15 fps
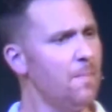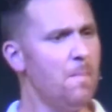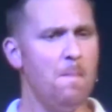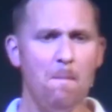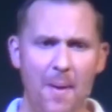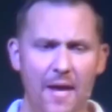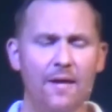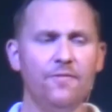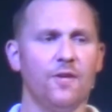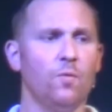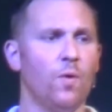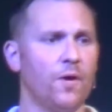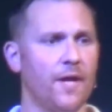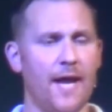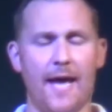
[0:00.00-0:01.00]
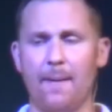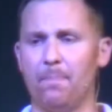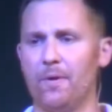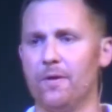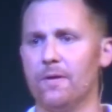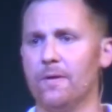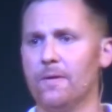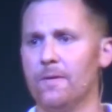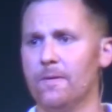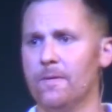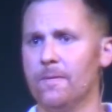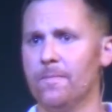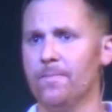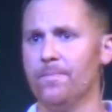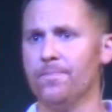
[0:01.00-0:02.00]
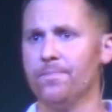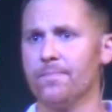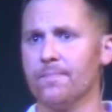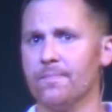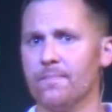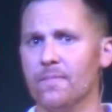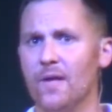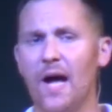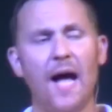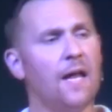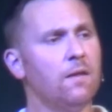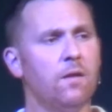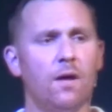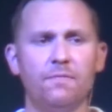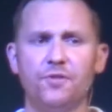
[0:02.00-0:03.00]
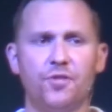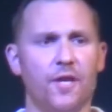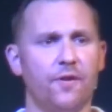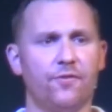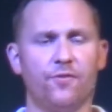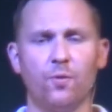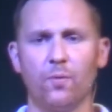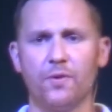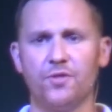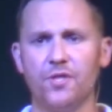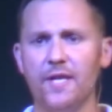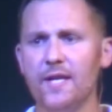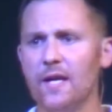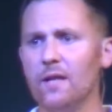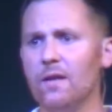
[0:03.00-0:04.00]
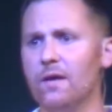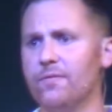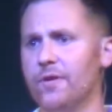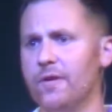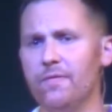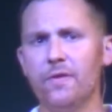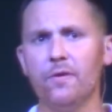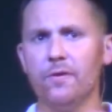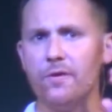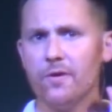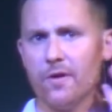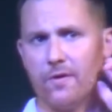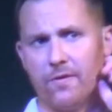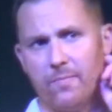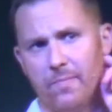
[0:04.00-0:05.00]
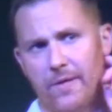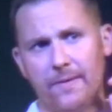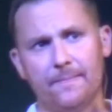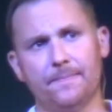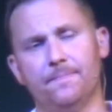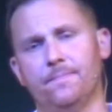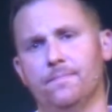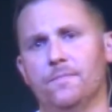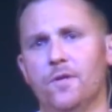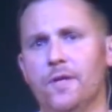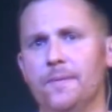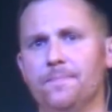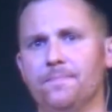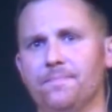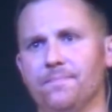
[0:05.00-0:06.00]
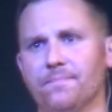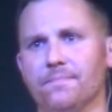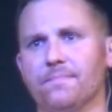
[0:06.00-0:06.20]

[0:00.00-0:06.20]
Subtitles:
it's amazing what can happen. I love Jake's story. Jake, I love you, even though you're younger than me, right?